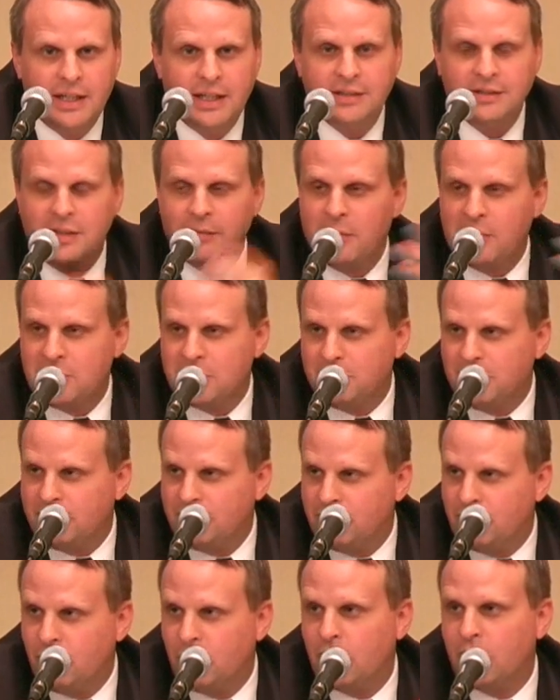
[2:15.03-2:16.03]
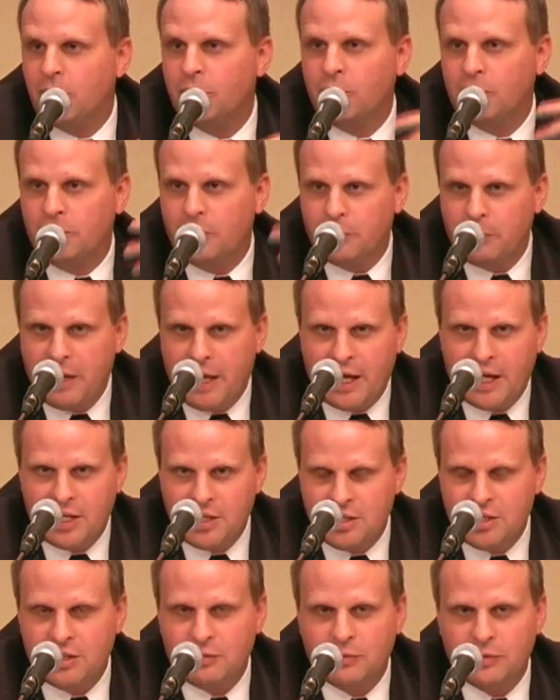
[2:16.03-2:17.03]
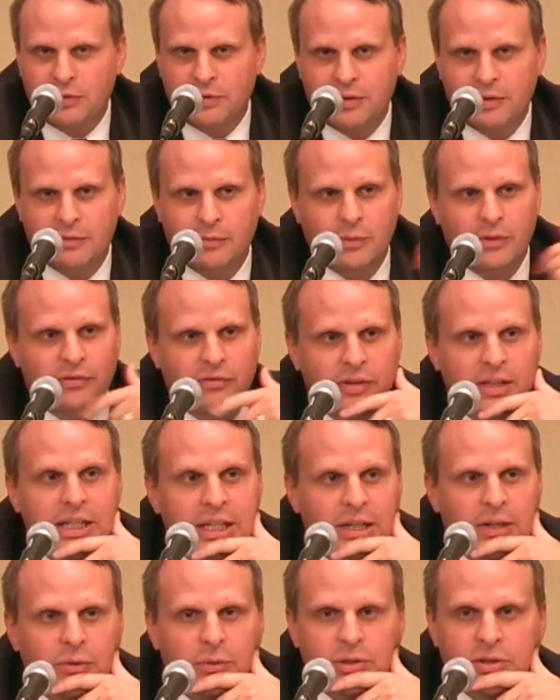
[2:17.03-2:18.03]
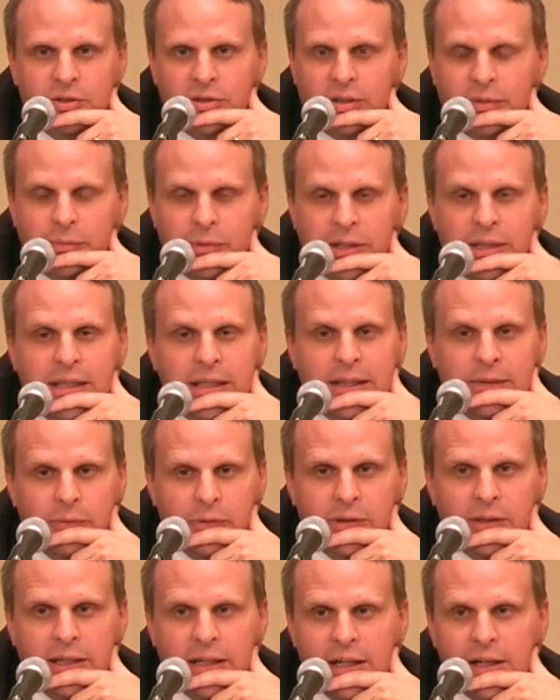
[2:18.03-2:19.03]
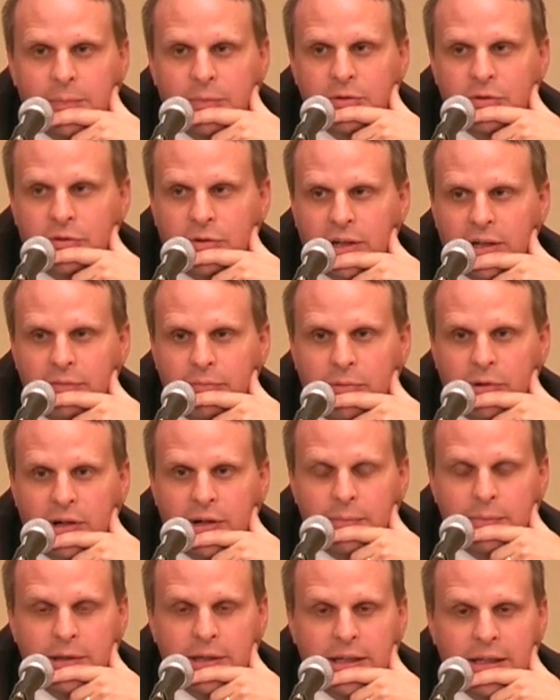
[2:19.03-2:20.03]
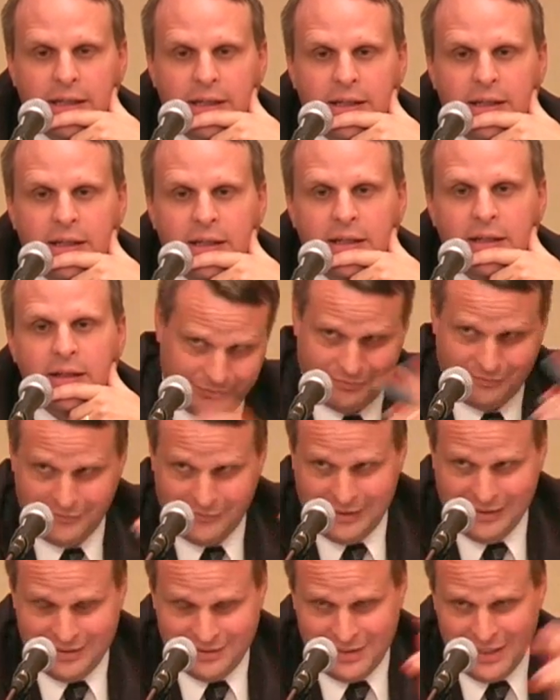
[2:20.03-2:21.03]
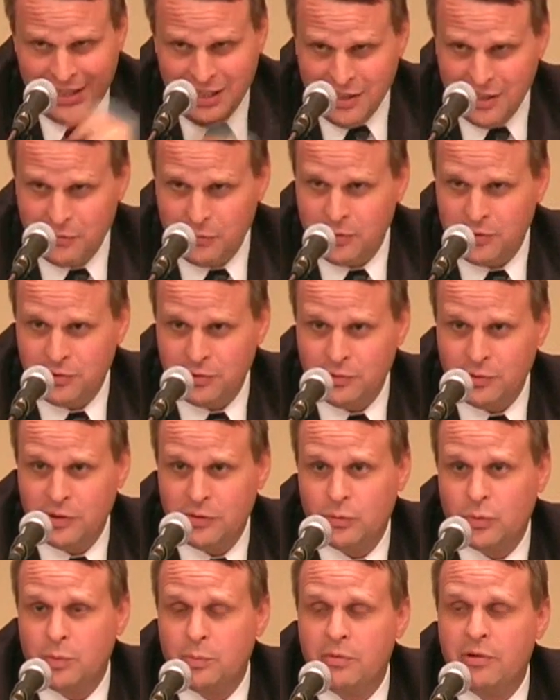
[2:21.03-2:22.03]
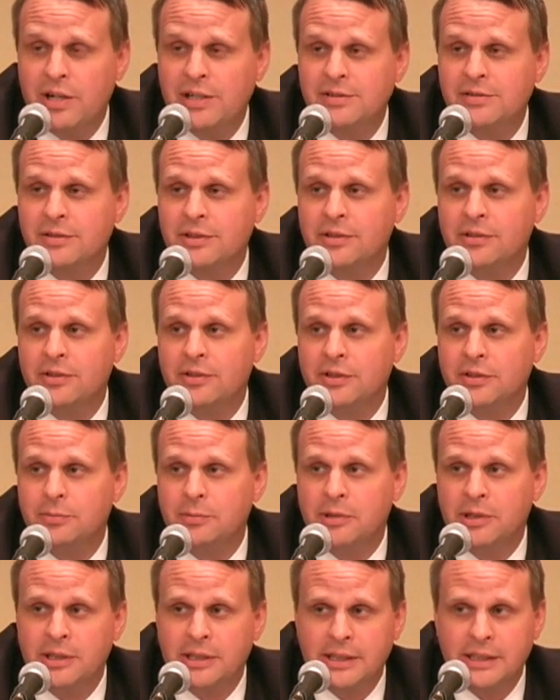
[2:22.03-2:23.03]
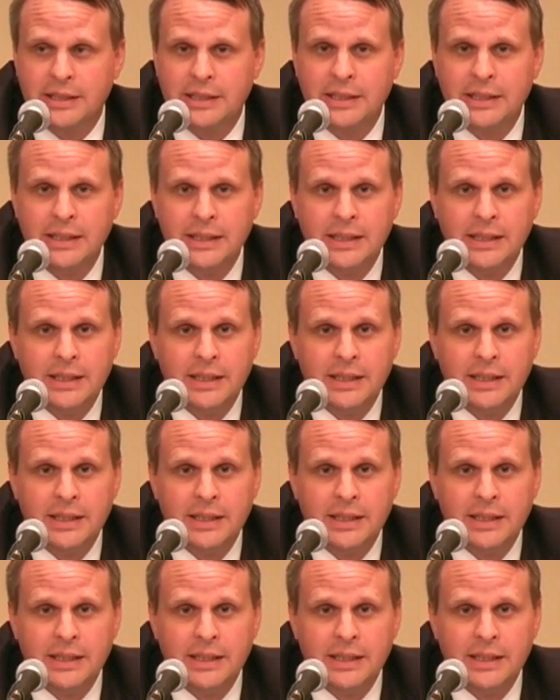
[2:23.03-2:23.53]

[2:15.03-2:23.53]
As I mentioned before, we're packaging with video, which we think really helps drive broadband. The second thing we're doing is we're a price leader in this market.